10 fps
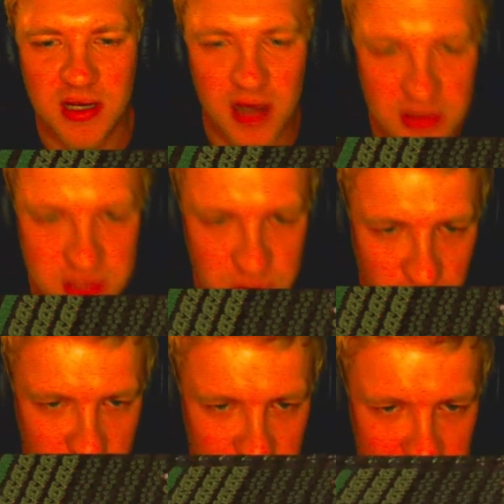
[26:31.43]
How's the
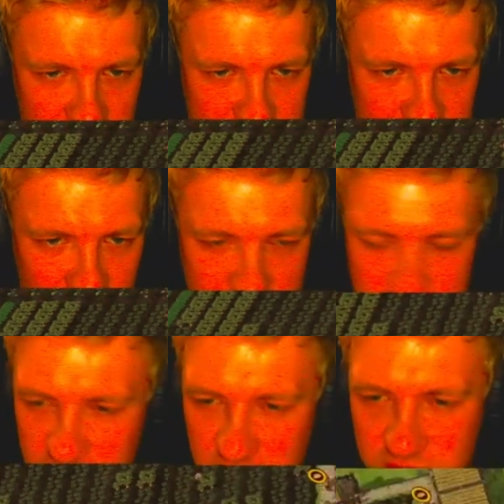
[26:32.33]
water? It's actually
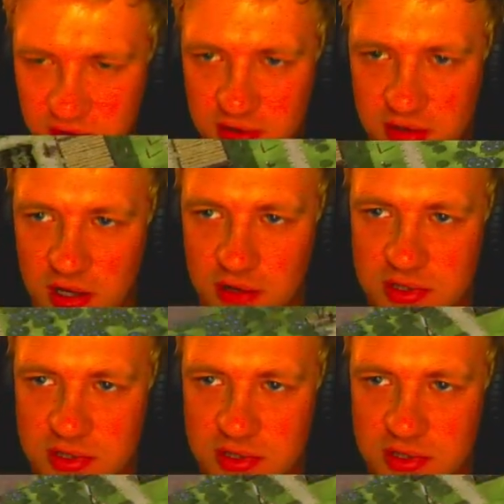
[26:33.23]
getting very low,